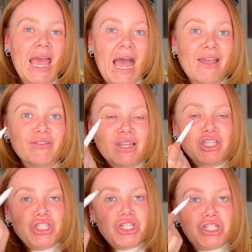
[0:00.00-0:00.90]
I've
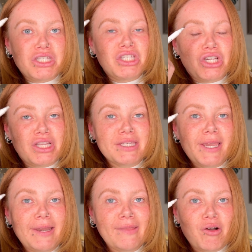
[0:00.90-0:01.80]
literally just done
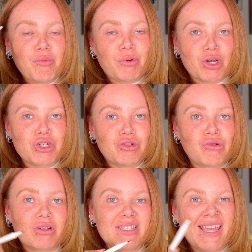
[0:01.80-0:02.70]
tiny little brush
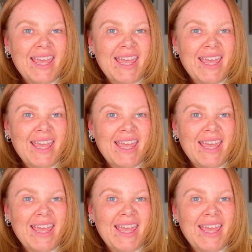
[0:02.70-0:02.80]
strokes,